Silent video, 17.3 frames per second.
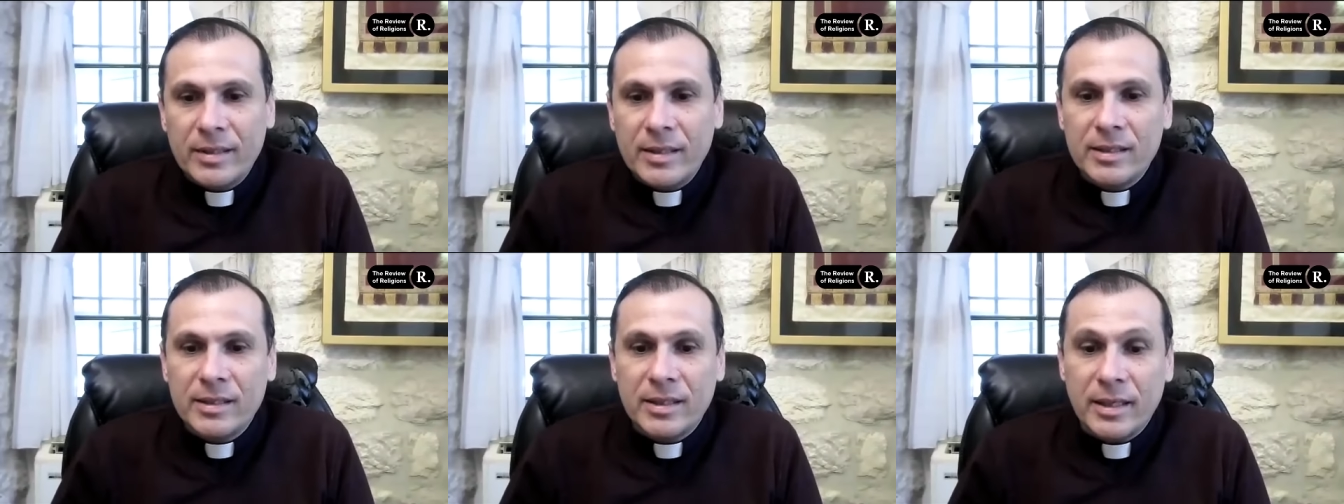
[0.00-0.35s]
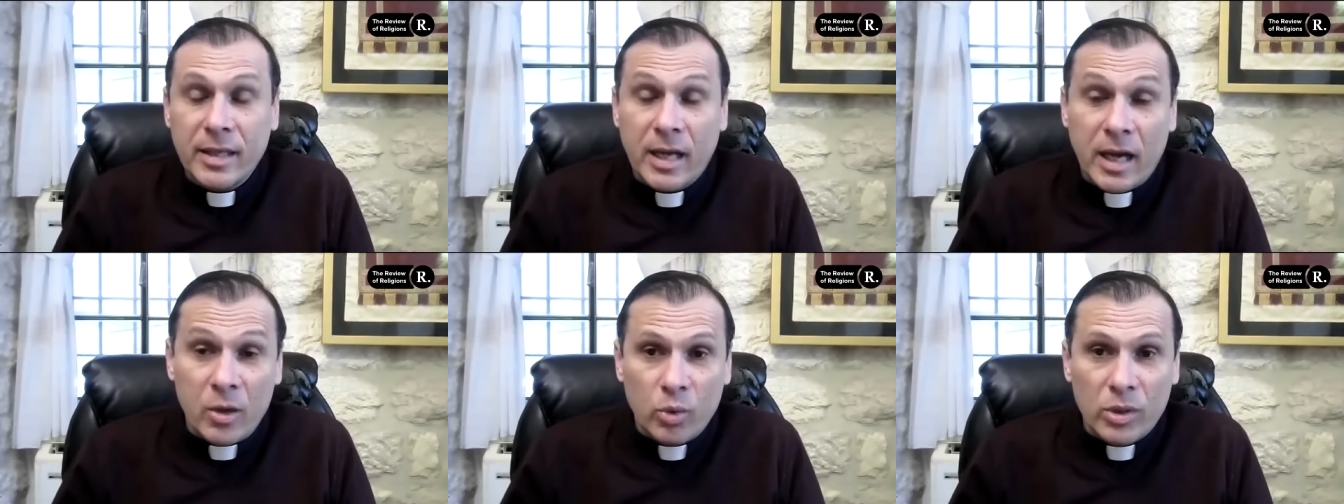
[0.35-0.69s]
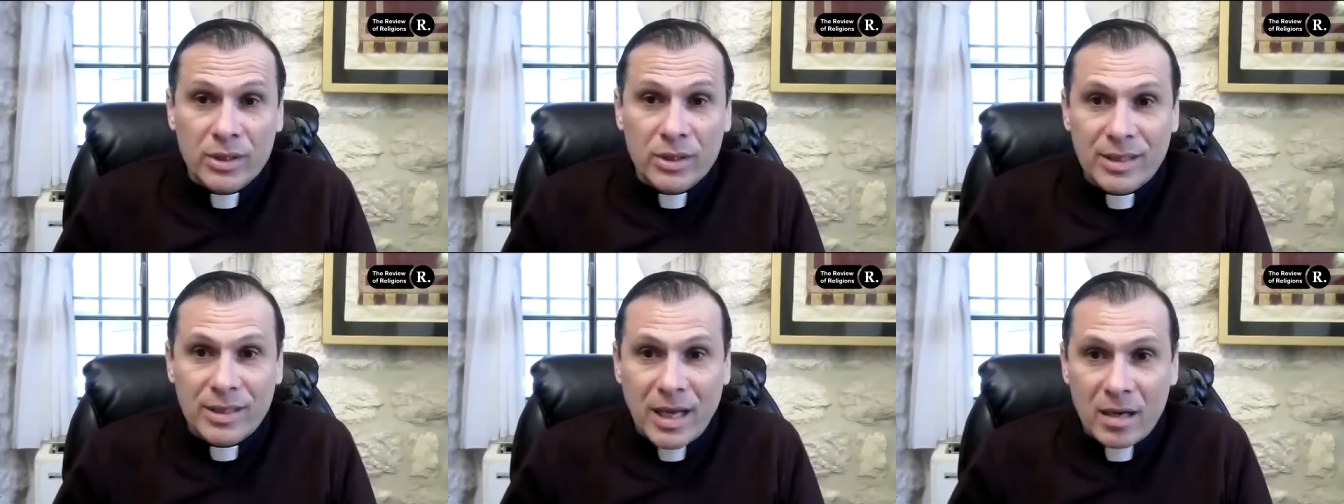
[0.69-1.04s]
He said, I
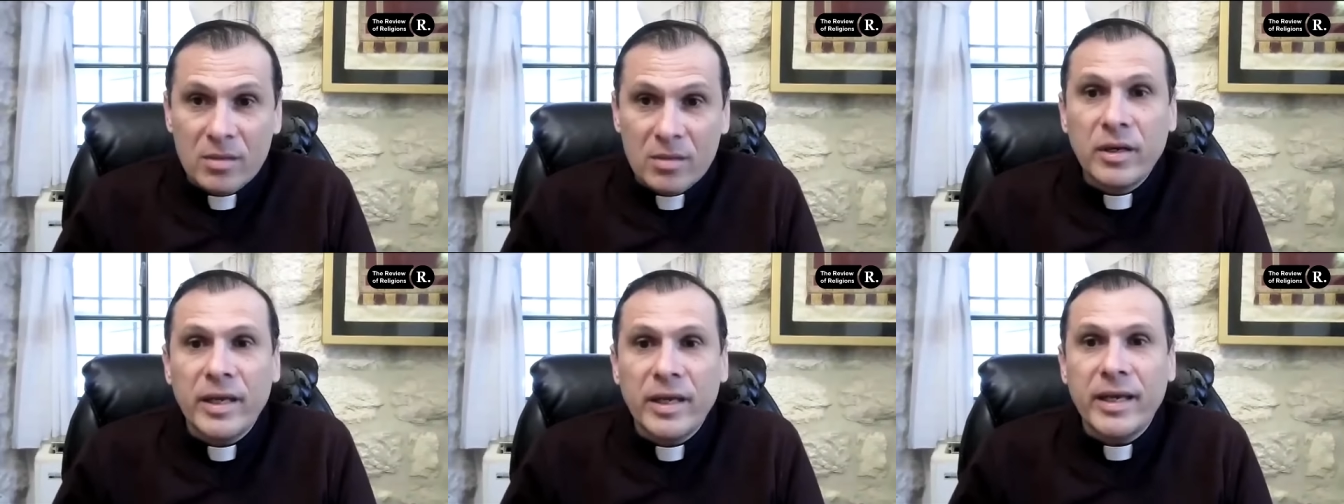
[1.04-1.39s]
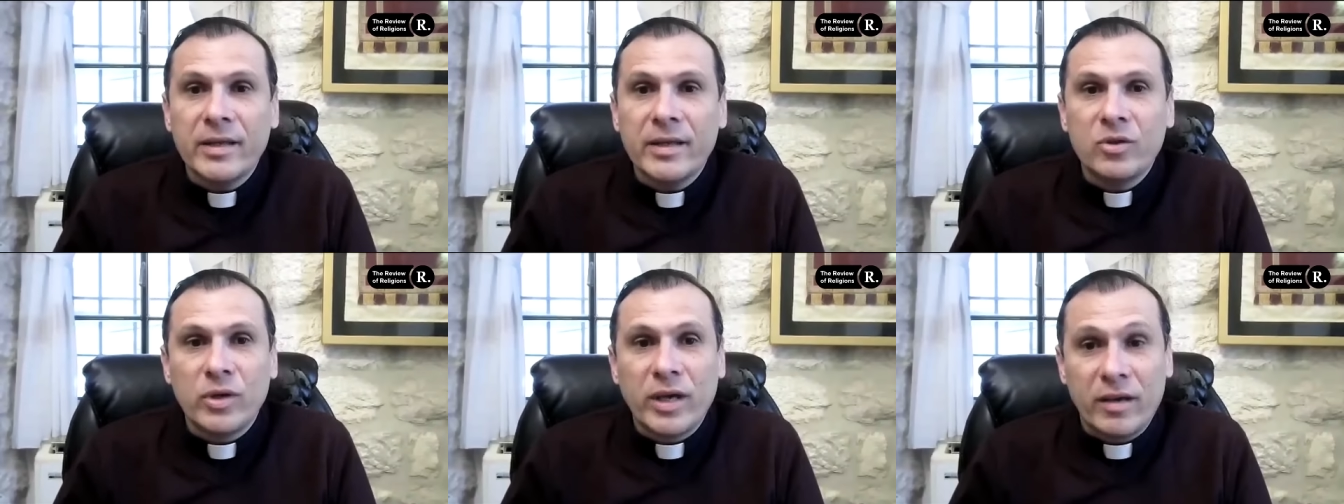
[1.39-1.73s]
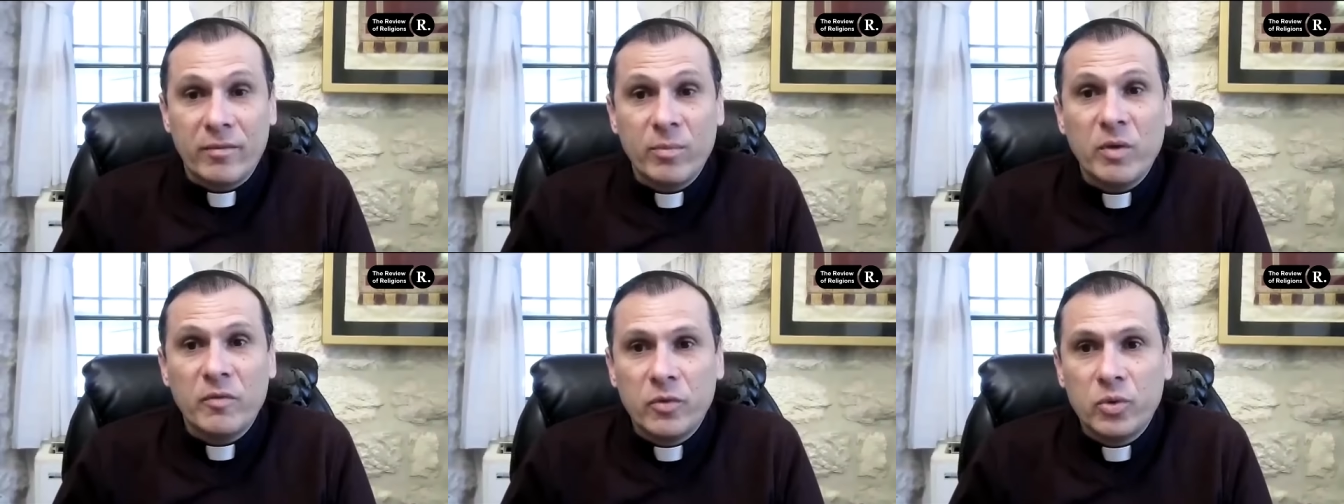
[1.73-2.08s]
was hungry and you
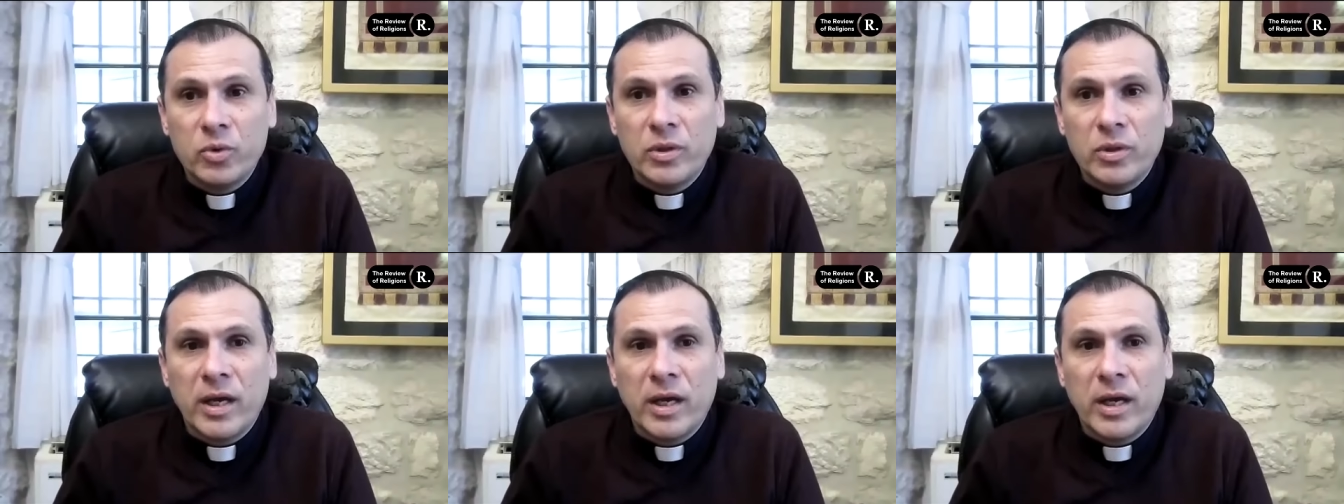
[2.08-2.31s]
gave me food.